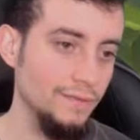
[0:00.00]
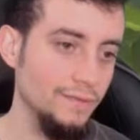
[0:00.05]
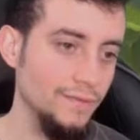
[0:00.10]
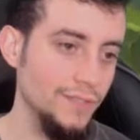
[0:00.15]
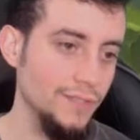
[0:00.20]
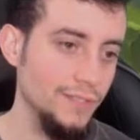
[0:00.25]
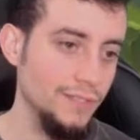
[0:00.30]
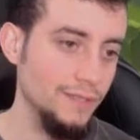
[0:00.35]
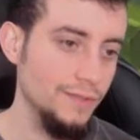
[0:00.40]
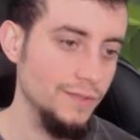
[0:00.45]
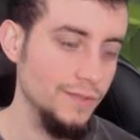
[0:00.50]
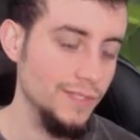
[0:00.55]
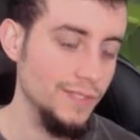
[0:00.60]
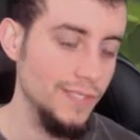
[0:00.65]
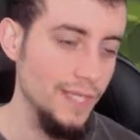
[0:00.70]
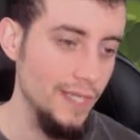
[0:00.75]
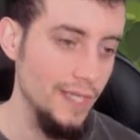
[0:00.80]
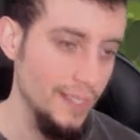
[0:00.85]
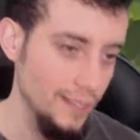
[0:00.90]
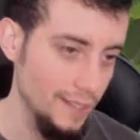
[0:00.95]

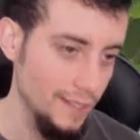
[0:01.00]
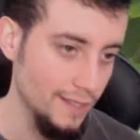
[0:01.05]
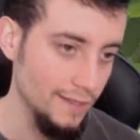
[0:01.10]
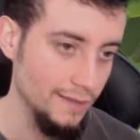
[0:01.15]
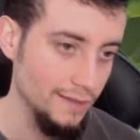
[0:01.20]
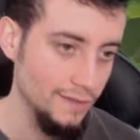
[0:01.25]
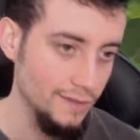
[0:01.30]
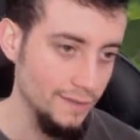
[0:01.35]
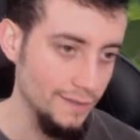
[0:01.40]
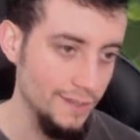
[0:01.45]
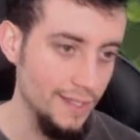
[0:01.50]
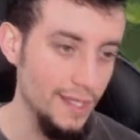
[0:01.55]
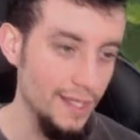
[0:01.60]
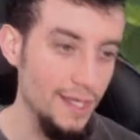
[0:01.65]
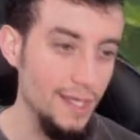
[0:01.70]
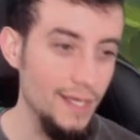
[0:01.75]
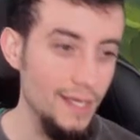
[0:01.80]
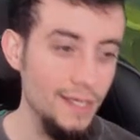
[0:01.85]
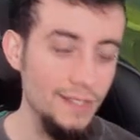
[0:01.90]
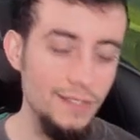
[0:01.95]
restores 8 health
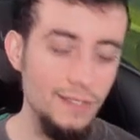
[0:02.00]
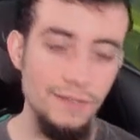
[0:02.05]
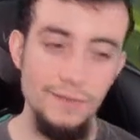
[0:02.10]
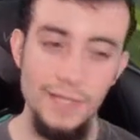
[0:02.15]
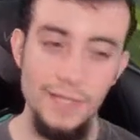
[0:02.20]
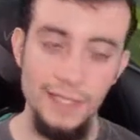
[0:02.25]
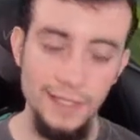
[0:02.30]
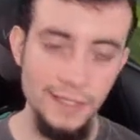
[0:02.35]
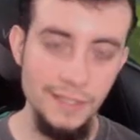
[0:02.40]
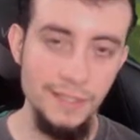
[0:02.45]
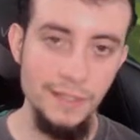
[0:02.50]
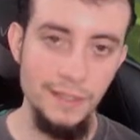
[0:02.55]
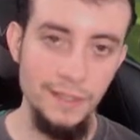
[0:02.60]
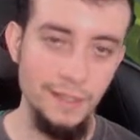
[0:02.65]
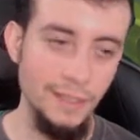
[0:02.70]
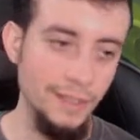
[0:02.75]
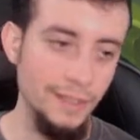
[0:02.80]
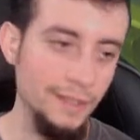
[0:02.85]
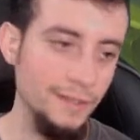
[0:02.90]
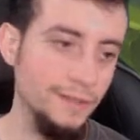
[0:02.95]
to any
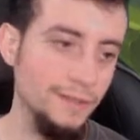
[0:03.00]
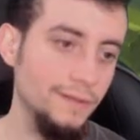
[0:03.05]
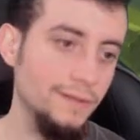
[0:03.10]
target,